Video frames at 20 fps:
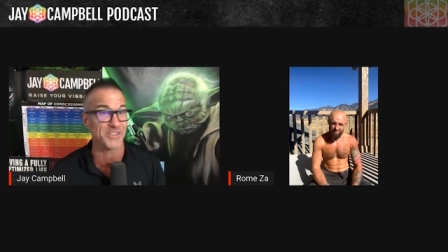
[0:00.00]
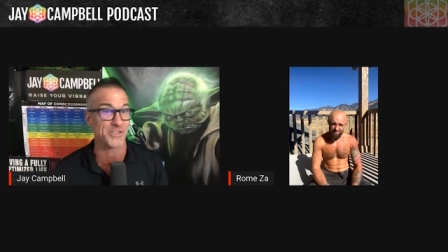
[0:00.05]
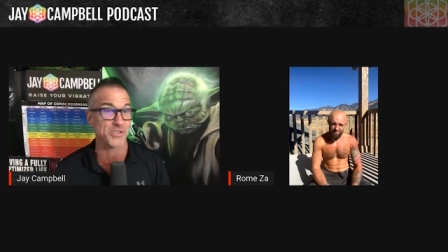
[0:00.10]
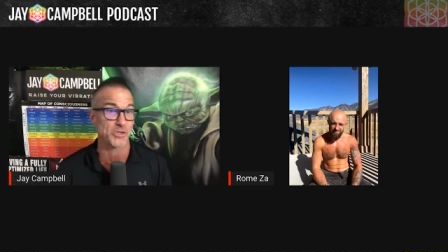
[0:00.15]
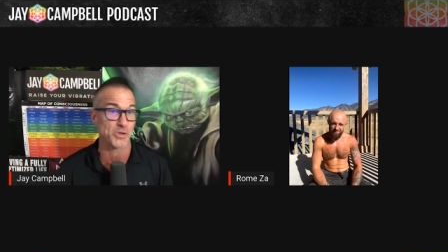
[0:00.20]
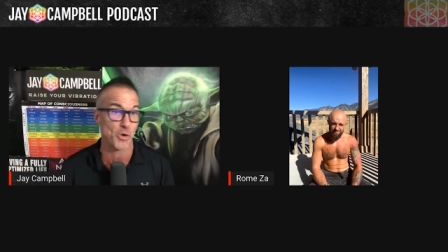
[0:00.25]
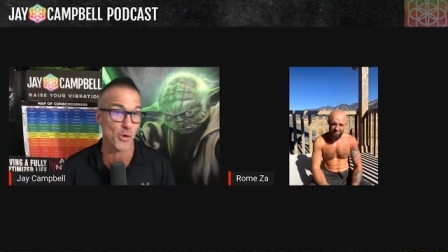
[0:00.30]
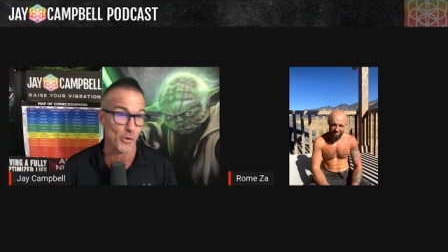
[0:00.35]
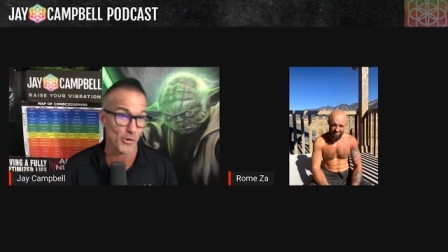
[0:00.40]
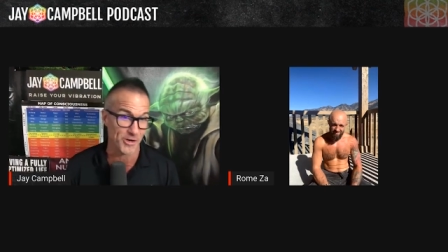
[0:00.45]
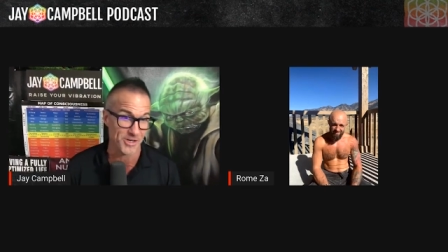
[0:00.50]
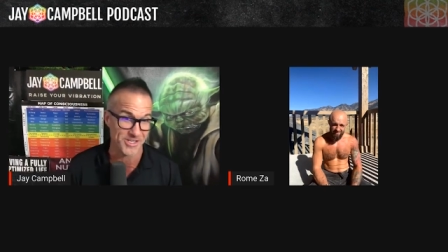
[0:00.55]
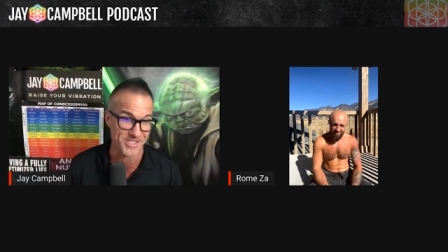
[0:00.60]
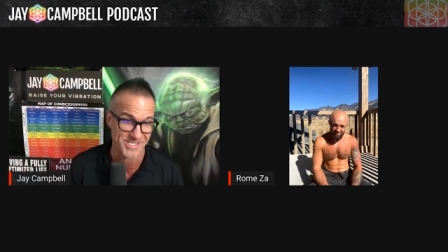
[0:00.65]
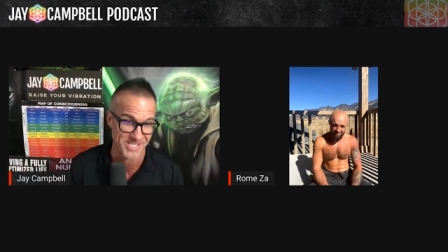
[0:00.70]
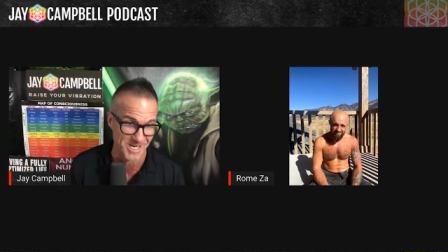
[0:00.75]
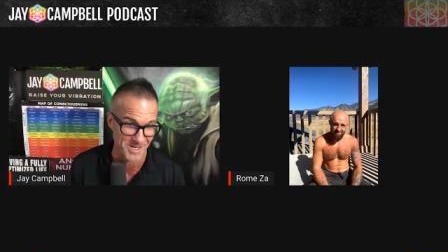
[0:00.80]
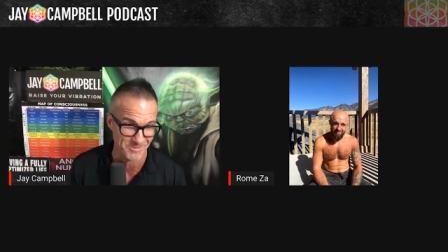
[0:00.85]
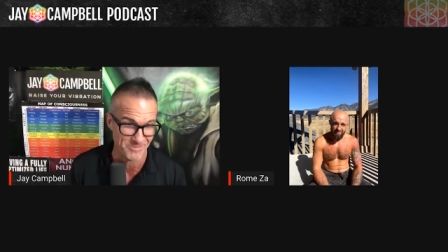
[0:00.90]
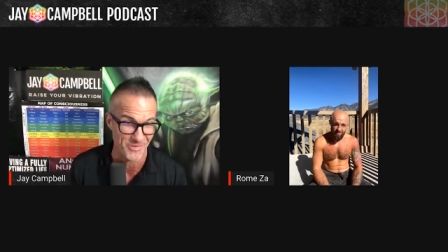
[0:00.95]
storage
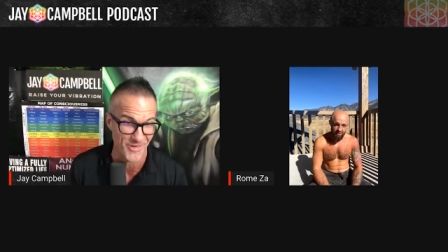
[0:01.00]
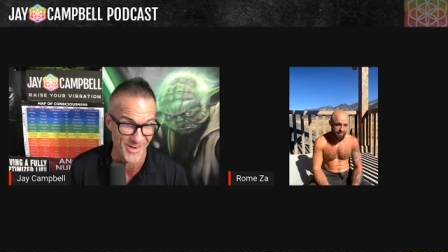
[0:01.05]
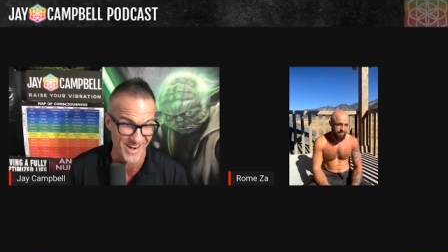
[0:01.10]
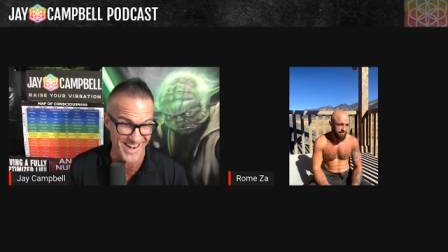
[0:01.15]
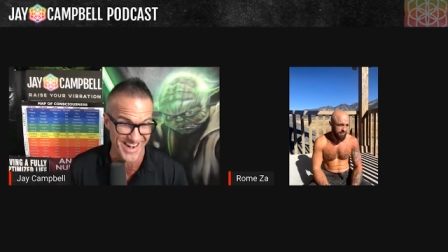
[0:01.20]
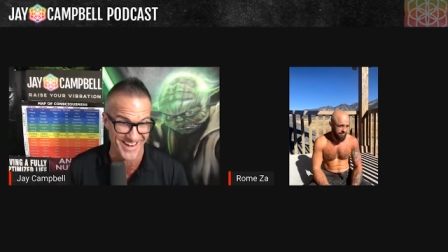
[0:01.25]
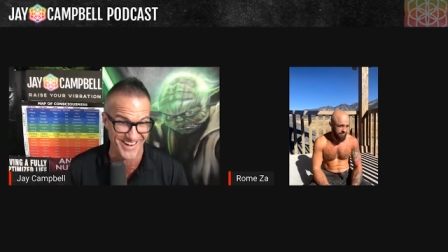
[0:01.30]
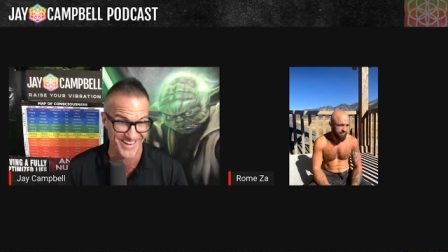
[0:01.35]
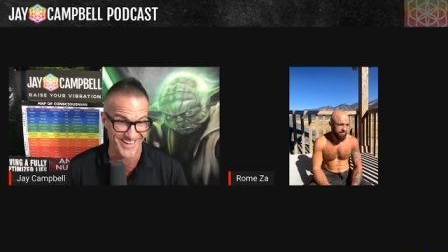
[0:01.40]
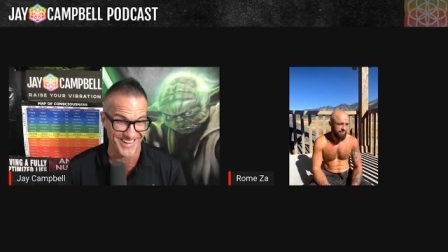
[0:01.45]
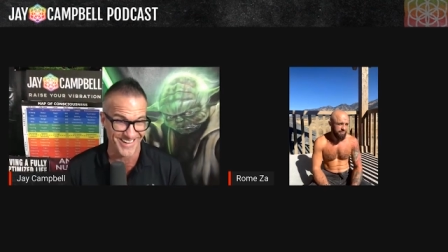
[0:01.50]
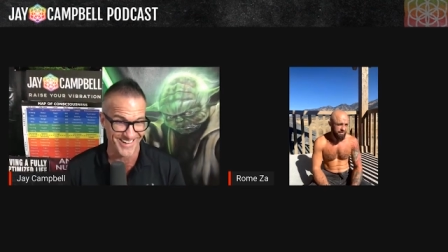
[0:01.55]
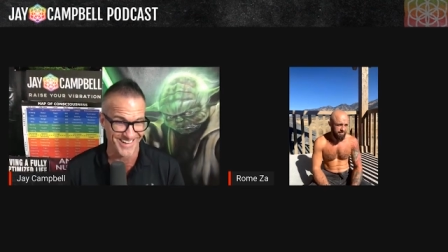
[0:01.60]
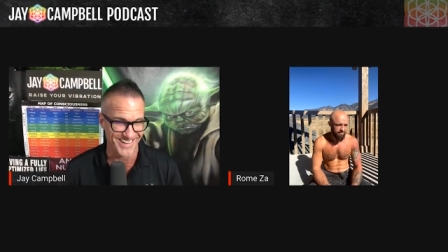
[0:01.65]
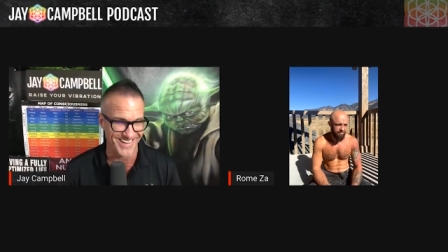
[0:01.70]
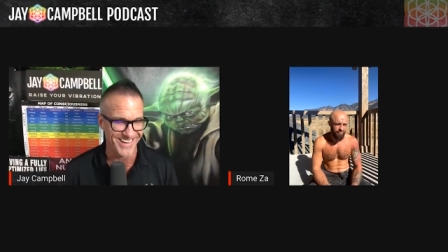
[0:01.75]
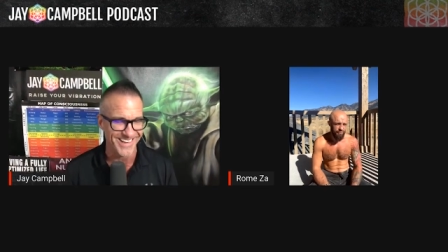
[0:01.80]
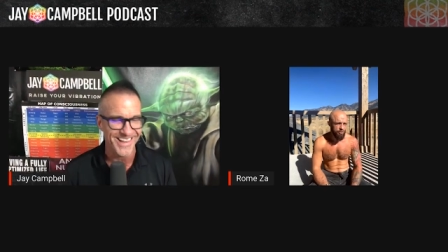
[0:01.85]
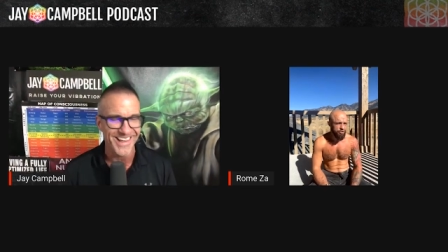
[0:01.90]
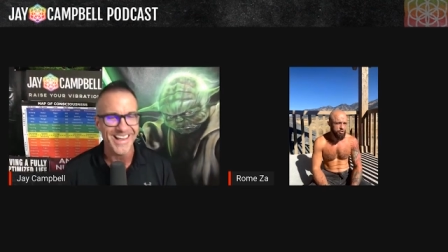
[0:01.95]
somewhere."
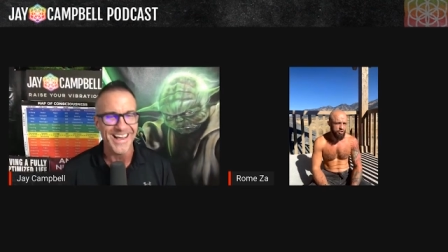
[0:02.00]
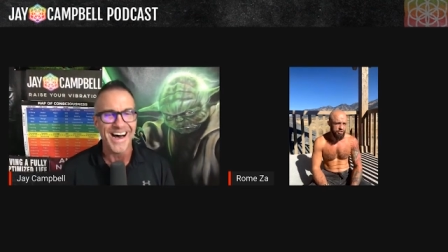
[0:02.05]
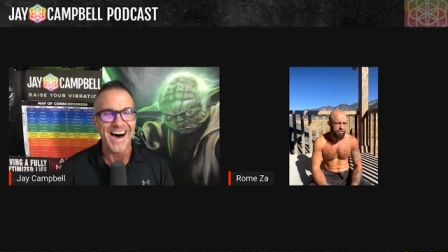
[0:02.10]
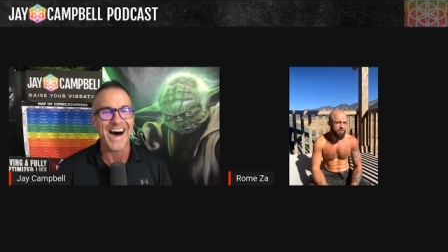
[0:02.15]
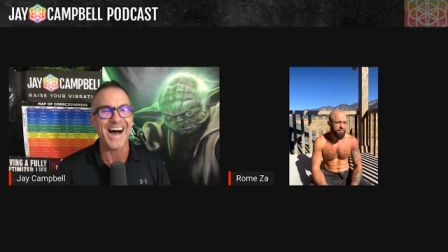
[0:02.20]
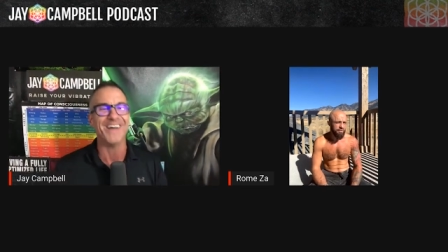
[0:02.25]
For sure.